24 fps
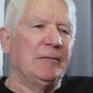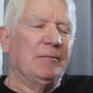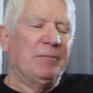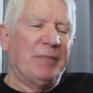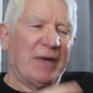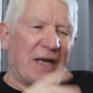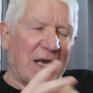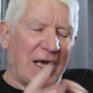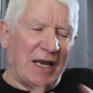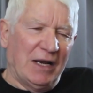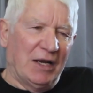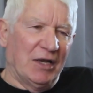
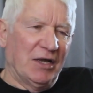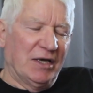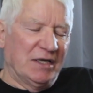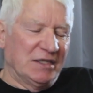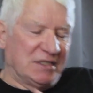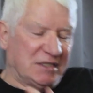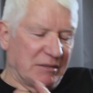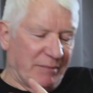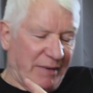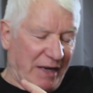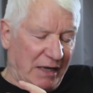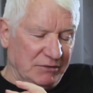but I
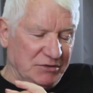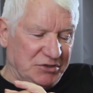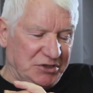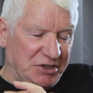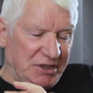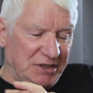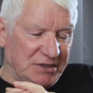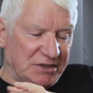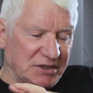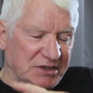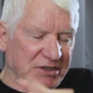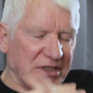learnt about
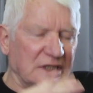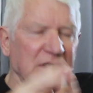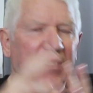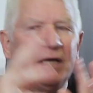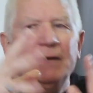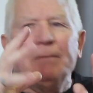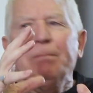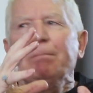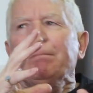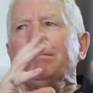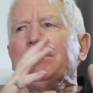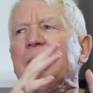Jesus. And
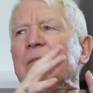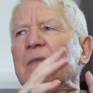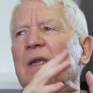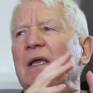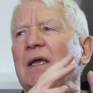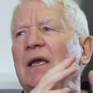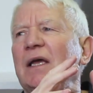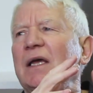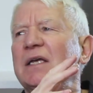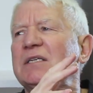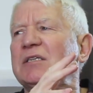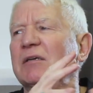
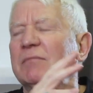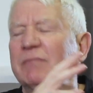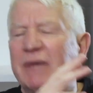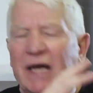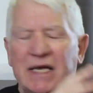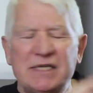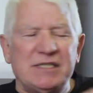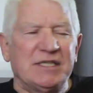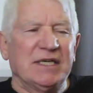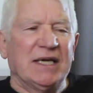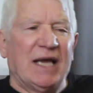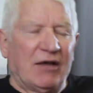it's
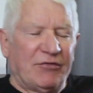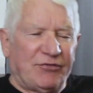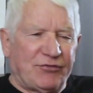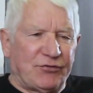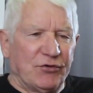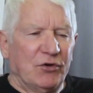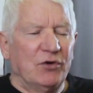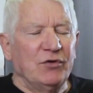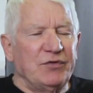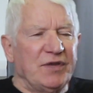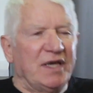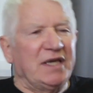amazing how
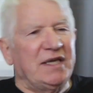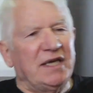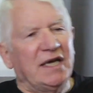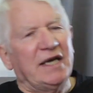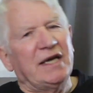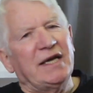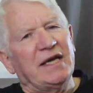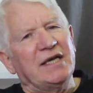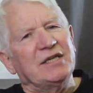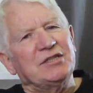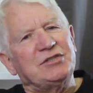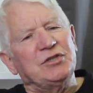through the
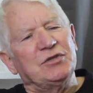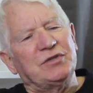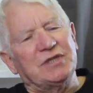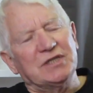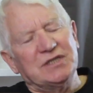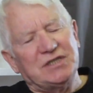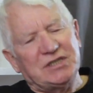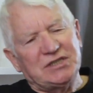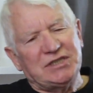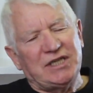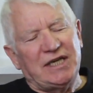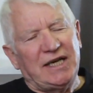years you
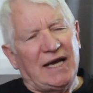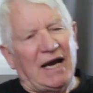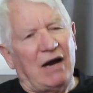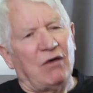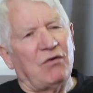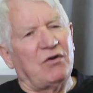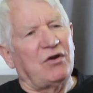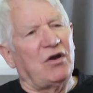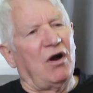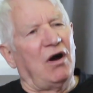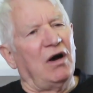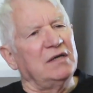can see how
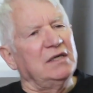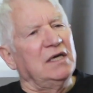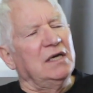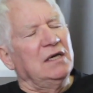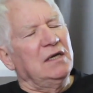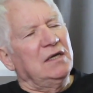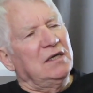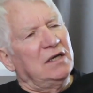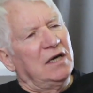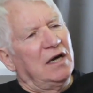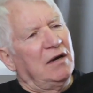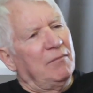God
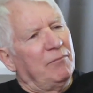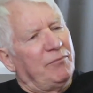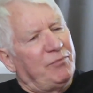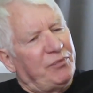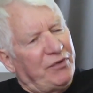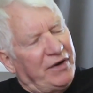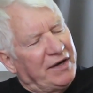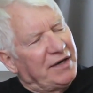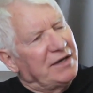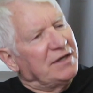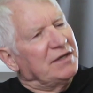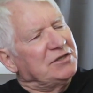
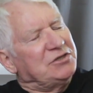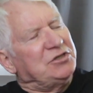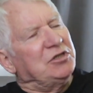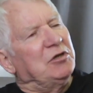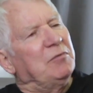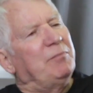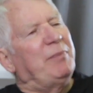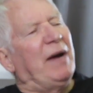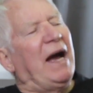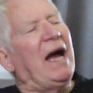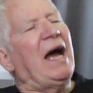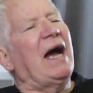brings
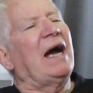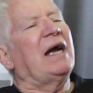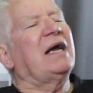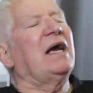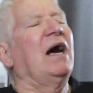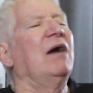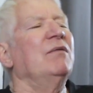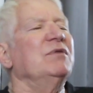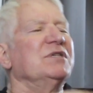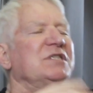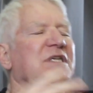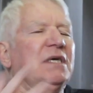you back.
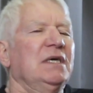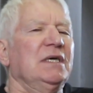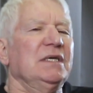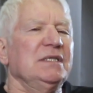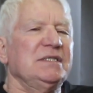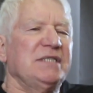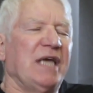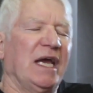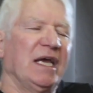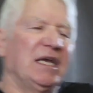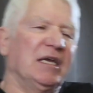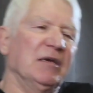I was
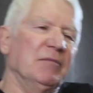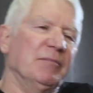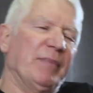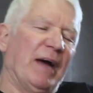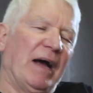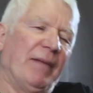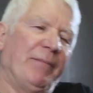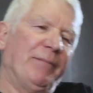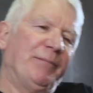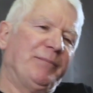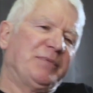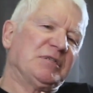taken
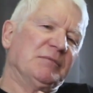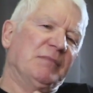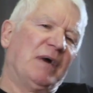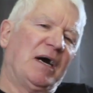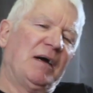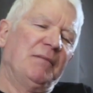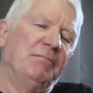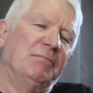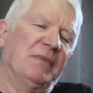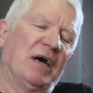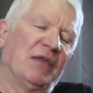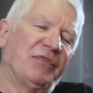back to
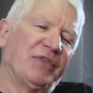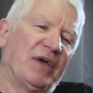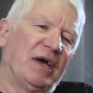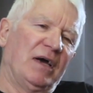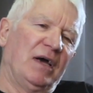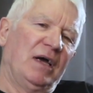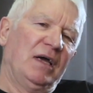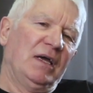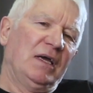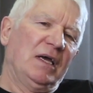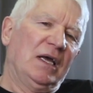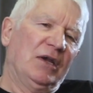my
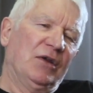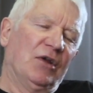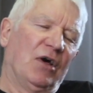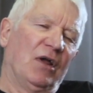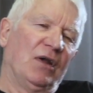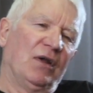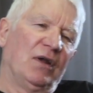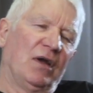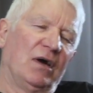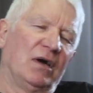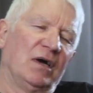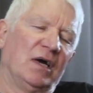mother
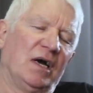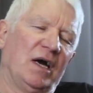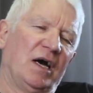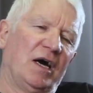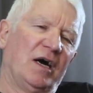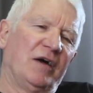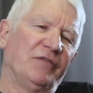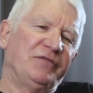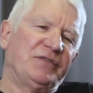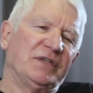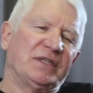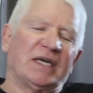not long
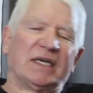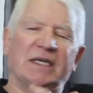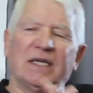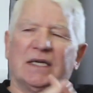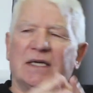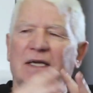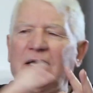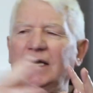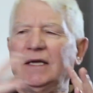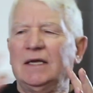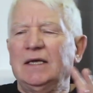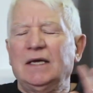after that,
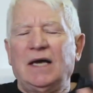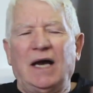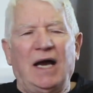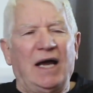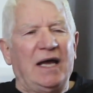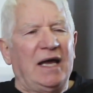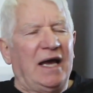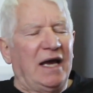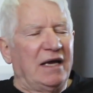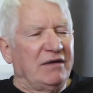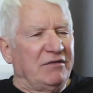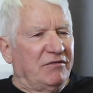and I
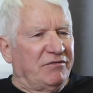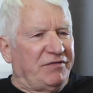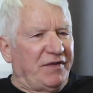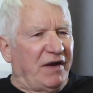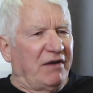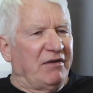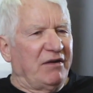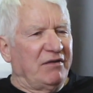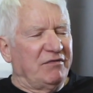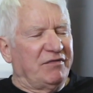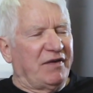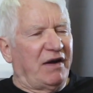had
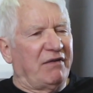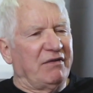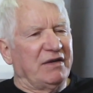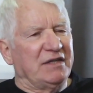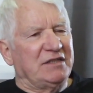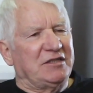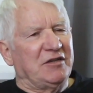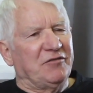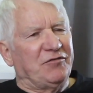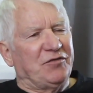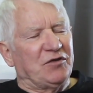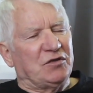very, very
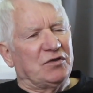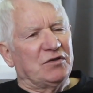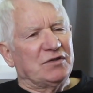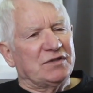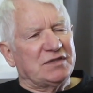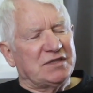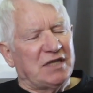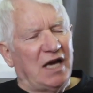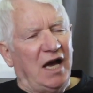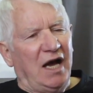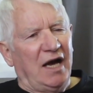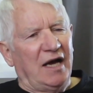
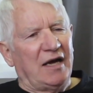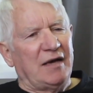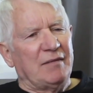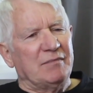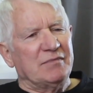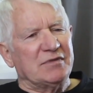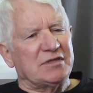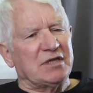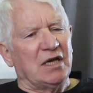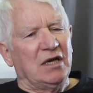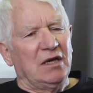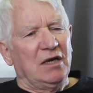difficult times,